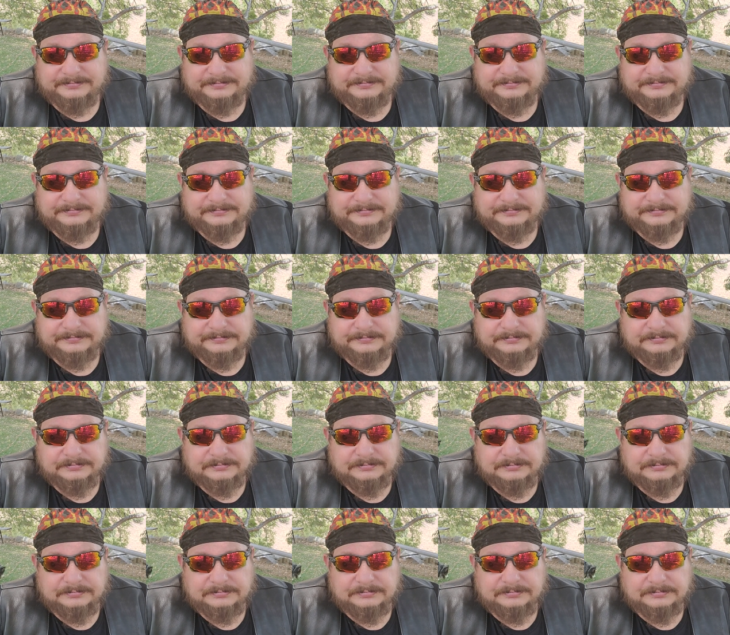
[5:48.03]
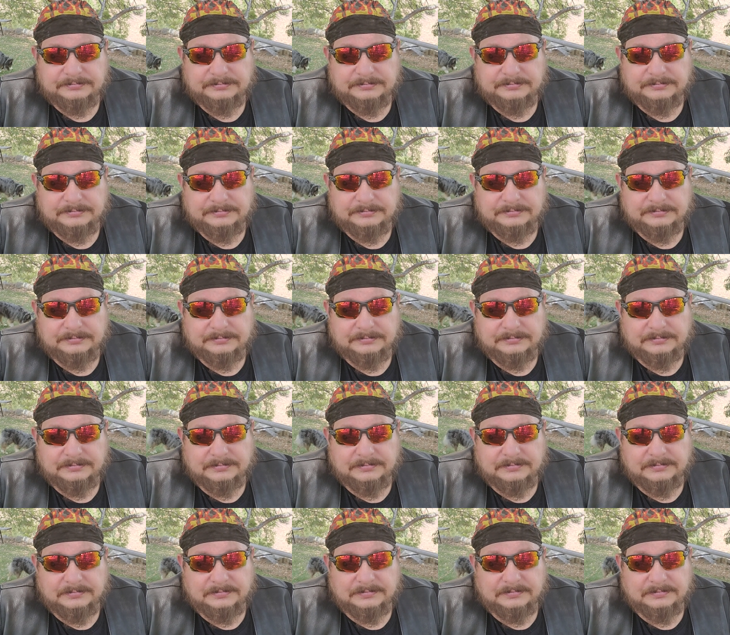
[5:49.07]

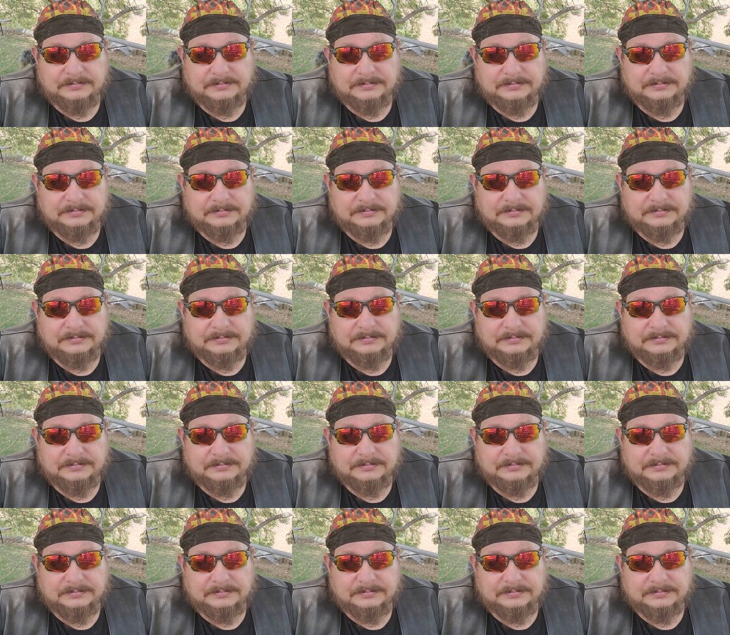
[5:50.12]
Nobody speaks.